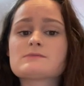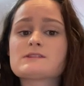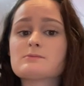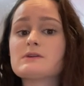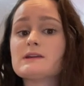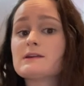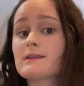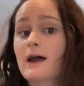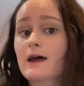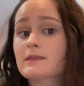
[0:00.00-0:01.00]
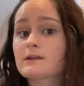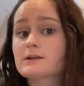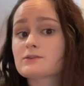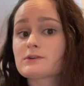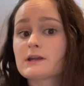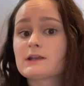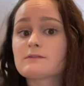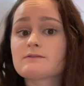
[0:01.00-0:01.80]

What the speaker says: to be in the athletic training